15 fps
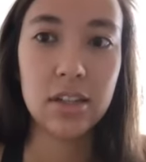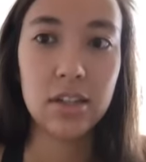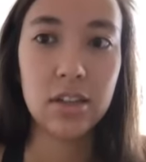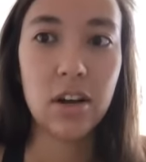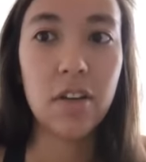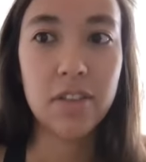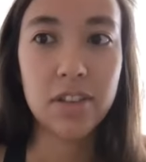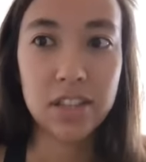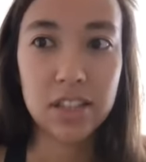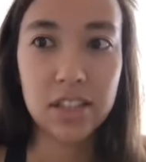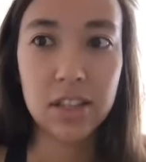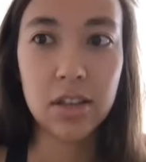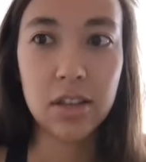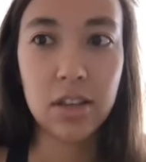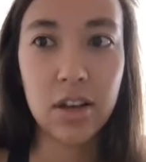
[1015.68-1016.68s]

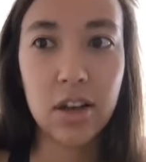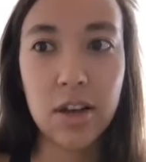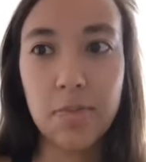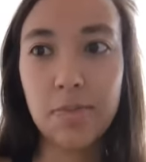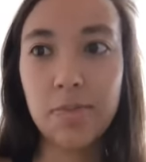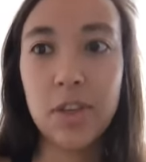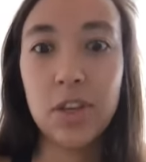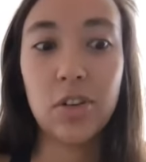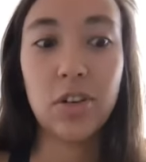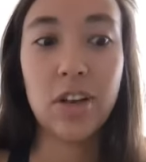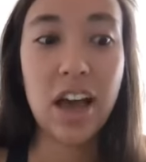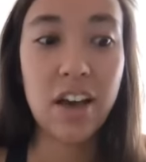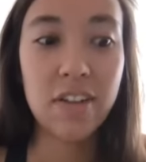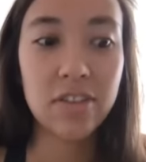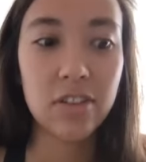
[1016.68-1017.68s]
obviously you don't
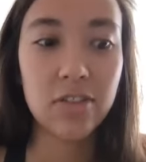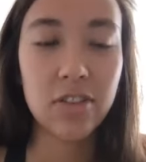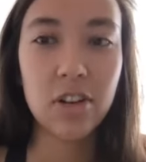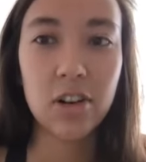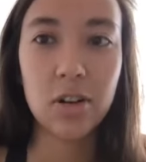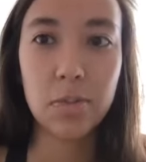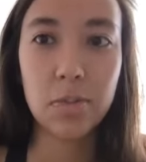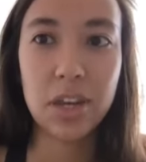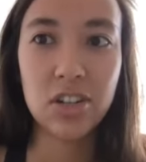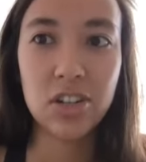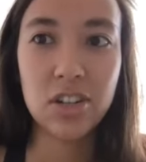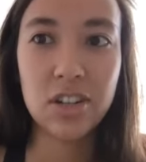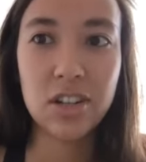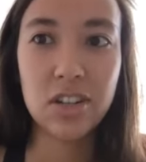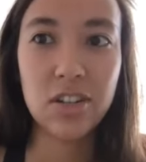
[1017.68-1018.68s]
have to, if you're a
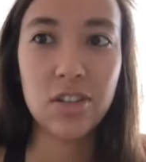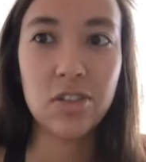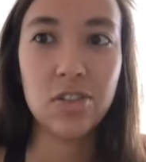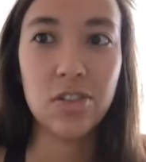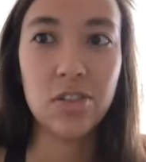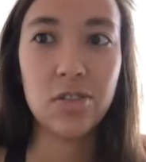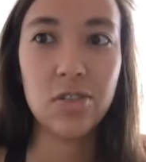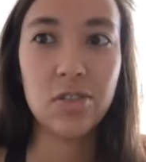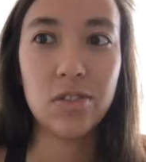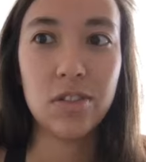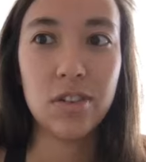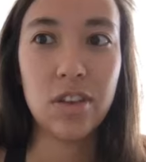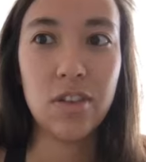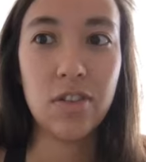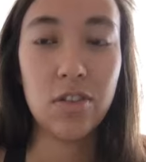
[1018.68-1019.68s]
patient,
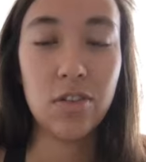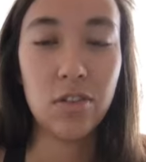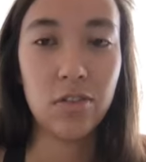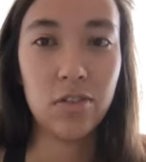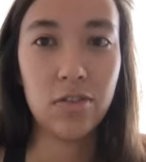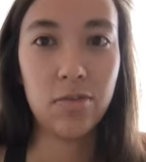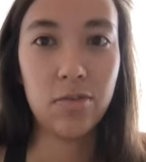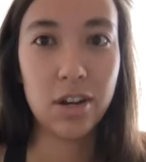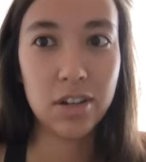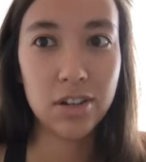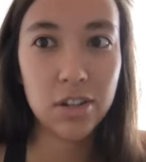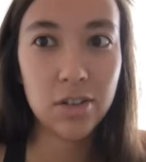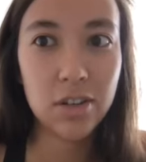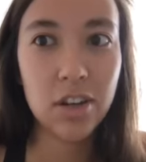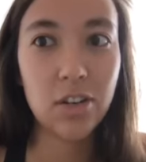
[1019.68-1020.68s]
if you don't want to
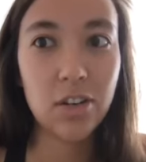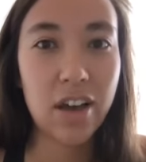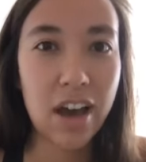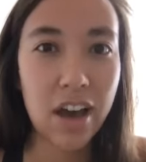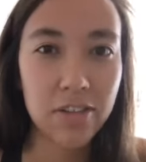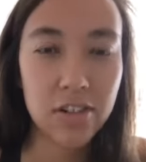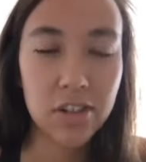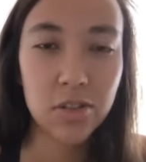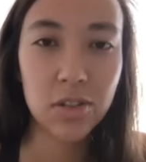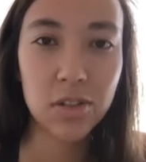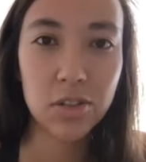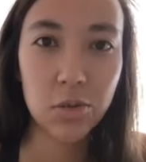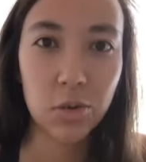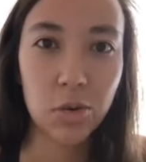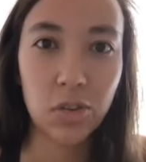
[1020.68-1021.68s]
do it, you don't have to.
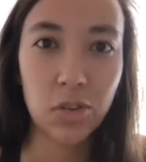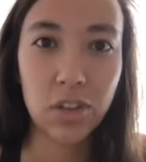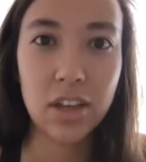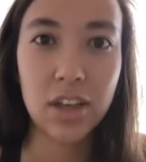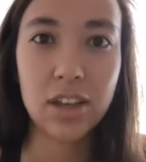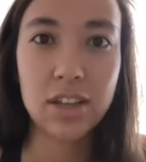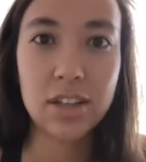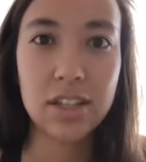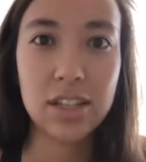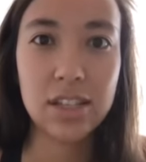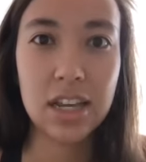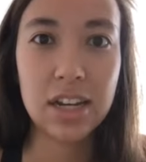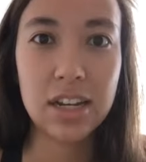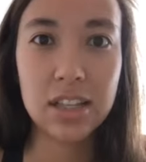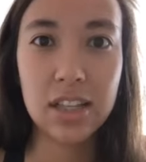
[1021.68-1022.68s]
It's totally a
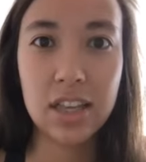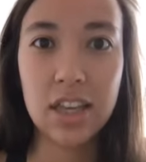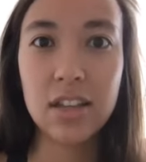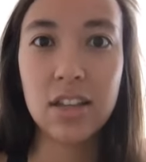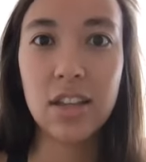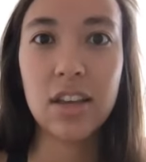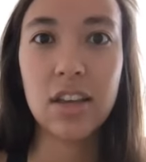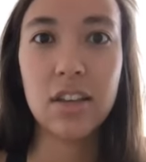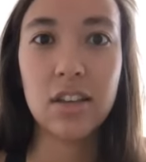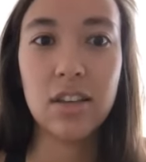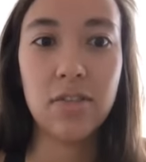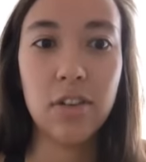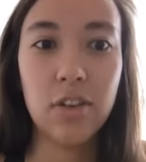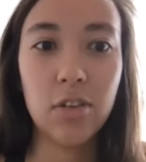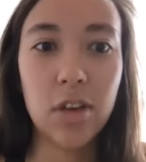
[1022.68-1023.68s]
consent thing. Like
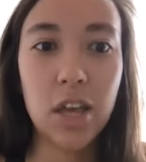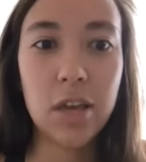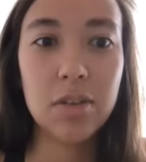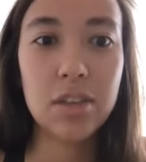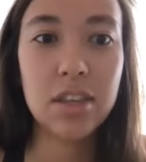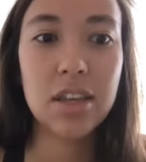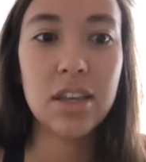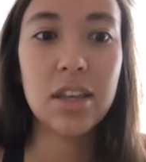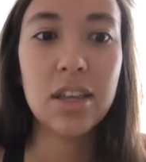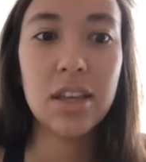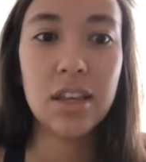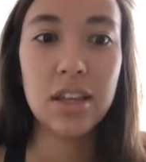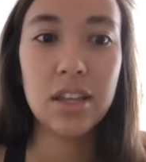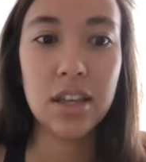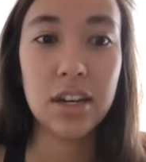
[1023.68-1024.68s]
if you're okay with it,
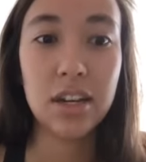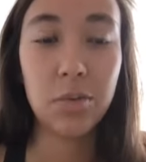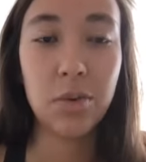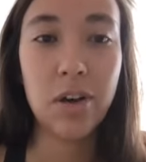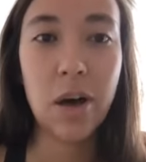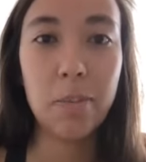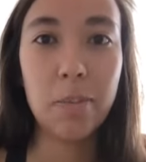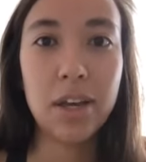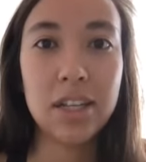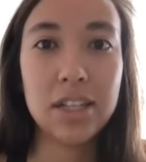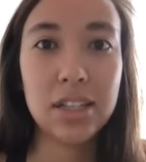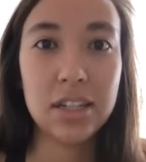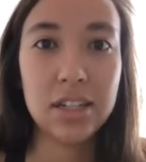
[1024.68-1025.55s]
then it will help us a